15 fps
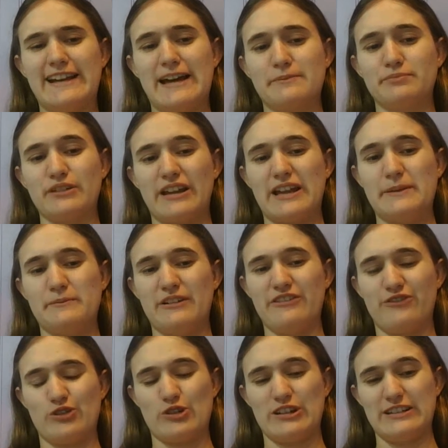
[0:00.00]
I blame
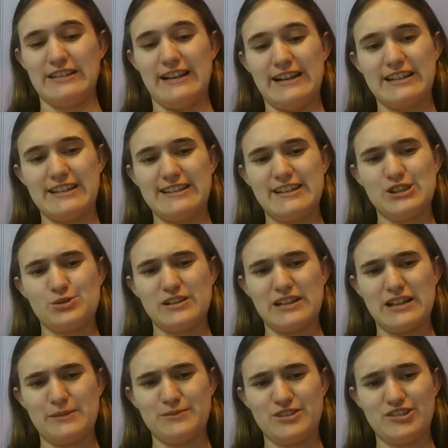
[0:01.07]
for a lot of things when it
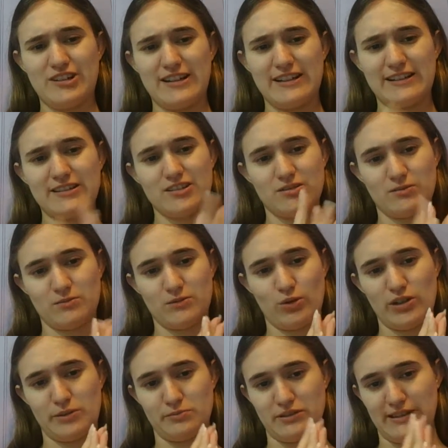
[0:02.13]
comes to dragons, so I'm
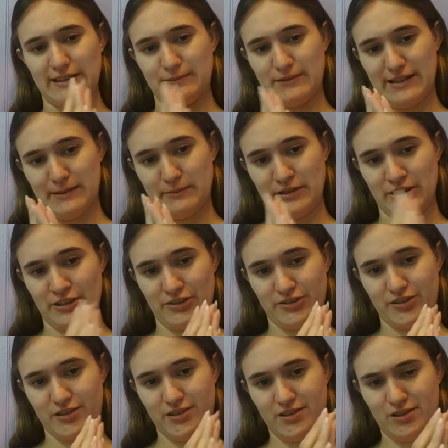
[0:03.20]
going to blame them here
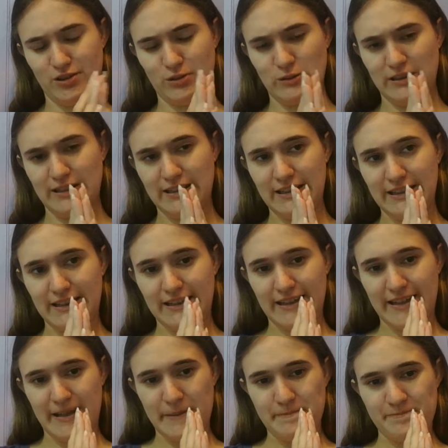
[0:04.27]
too.
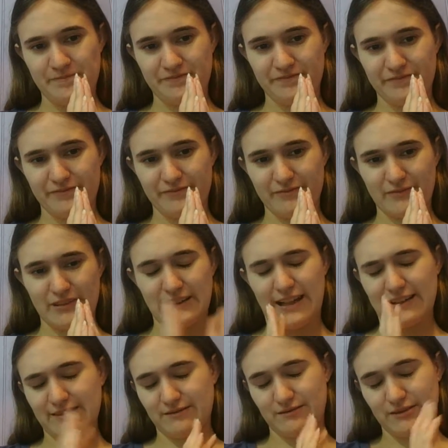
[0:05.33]

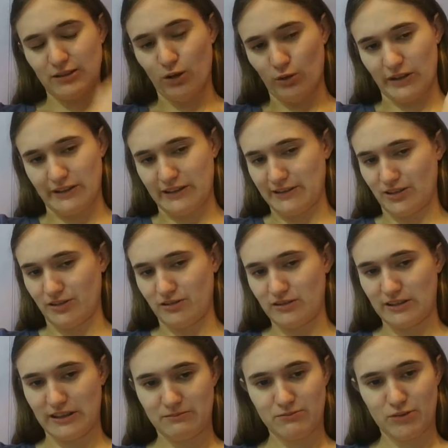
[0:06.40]
Not Tolkien
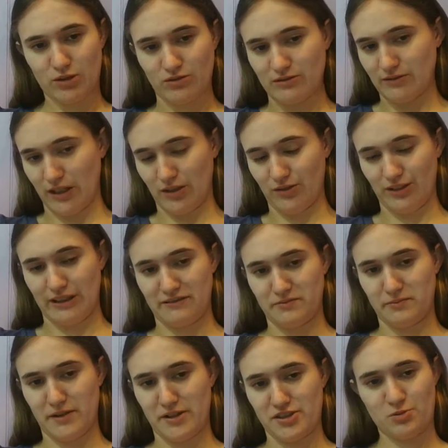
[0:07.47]
necessarily. Tolkien, I don't think I ever
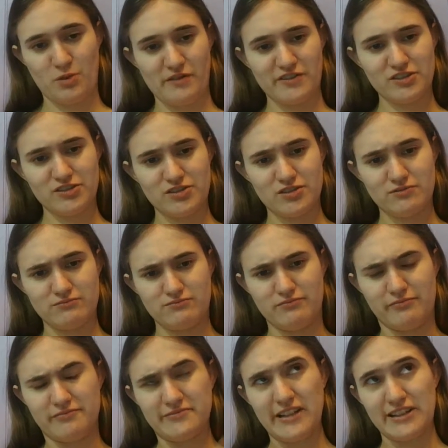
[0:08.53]
mentioned wyverns.
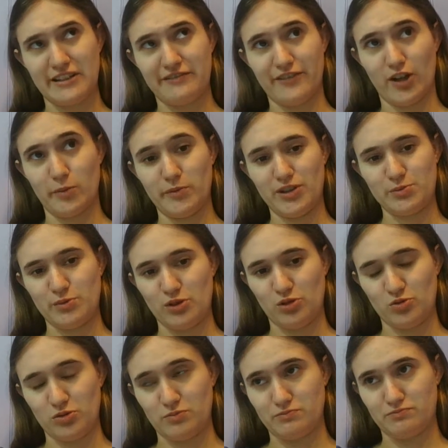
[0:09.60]
They had the fell beasts, but
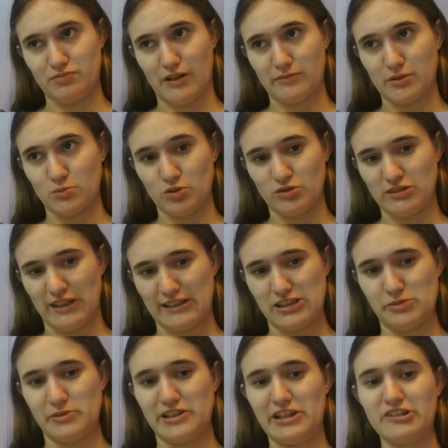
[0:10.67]
those were probably more intended
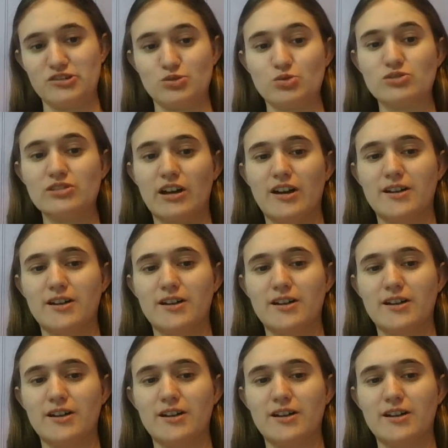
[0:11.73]
to be pterosaurs.